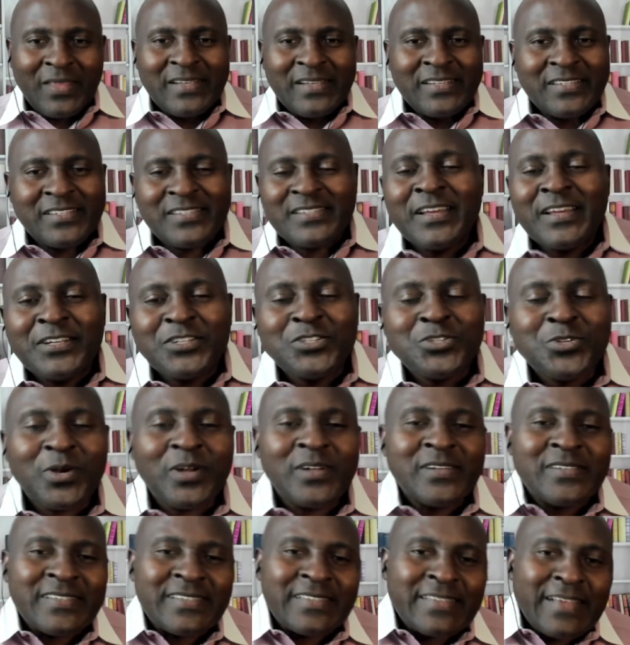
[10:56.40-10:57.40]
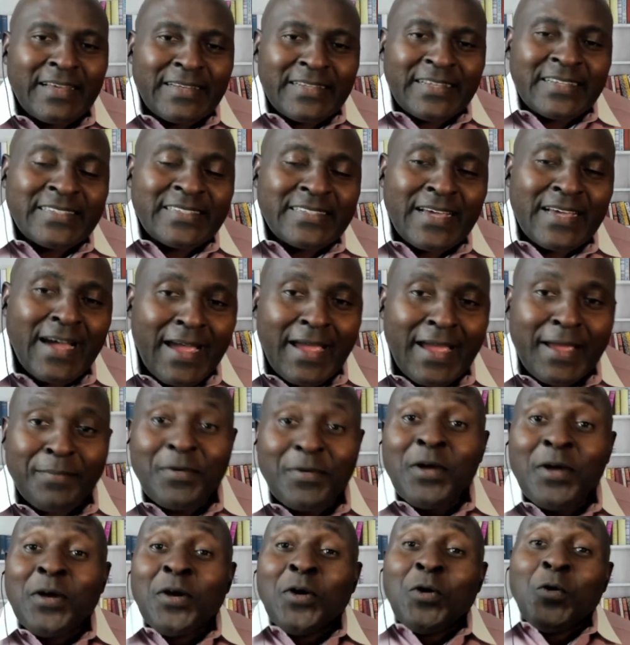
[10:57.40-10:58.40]
Central Standard Time.
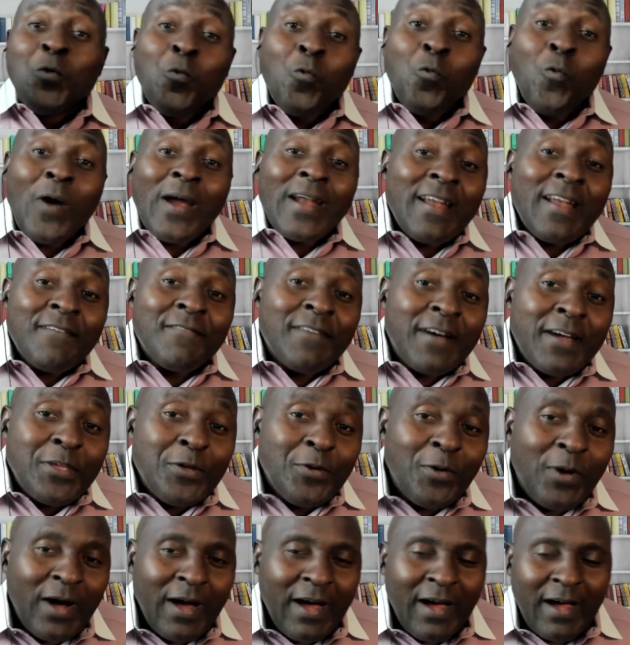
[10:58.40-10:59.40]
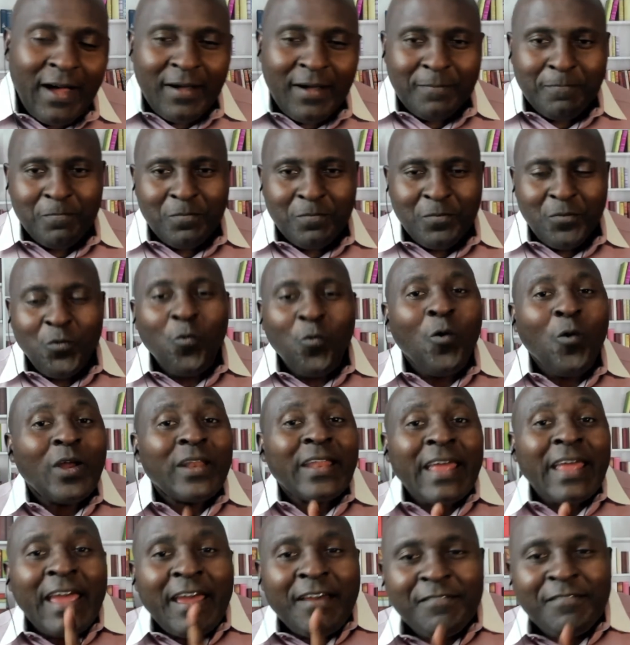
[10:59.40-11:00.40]
Wherever you are,
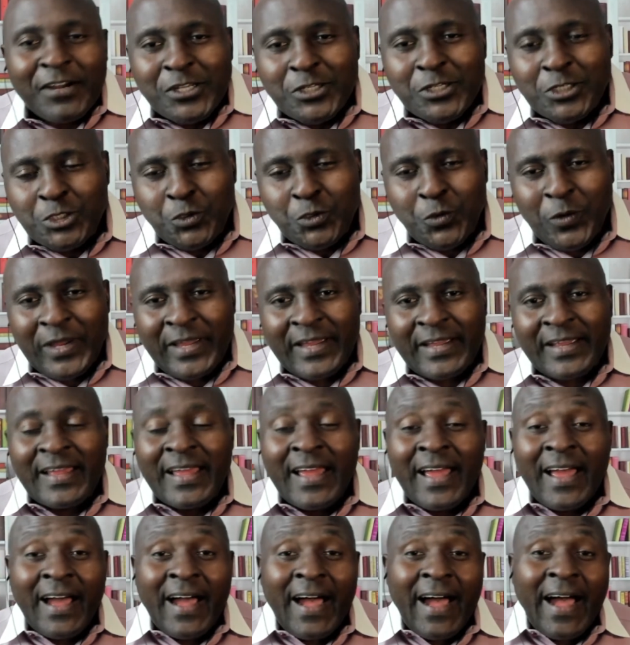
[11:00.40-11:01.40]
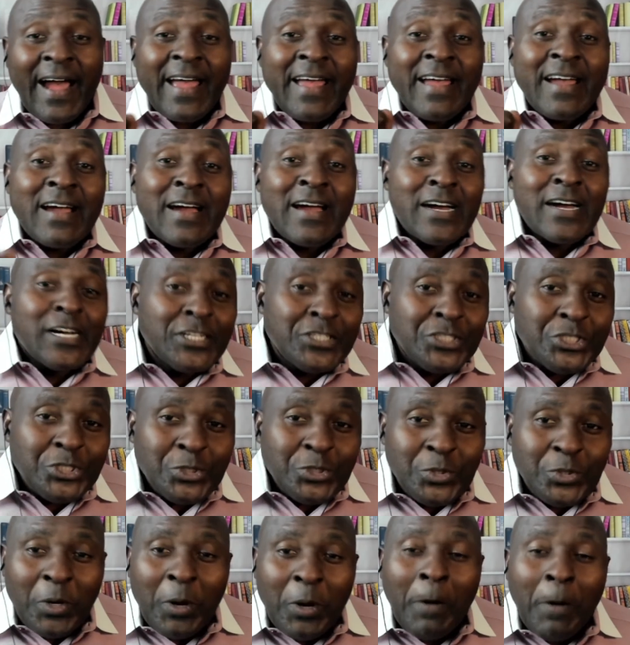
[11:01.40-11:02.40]
whatever you're doing, I urge
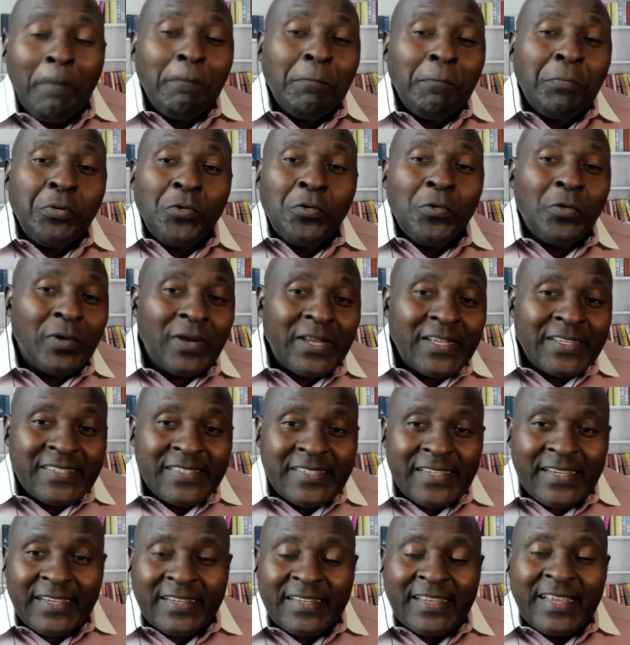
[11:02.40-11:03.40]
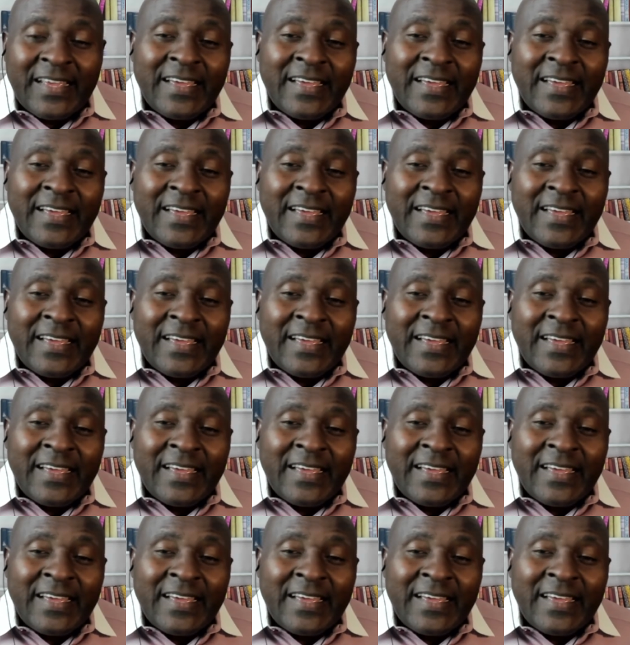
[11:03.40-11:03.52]
you, pull a seat,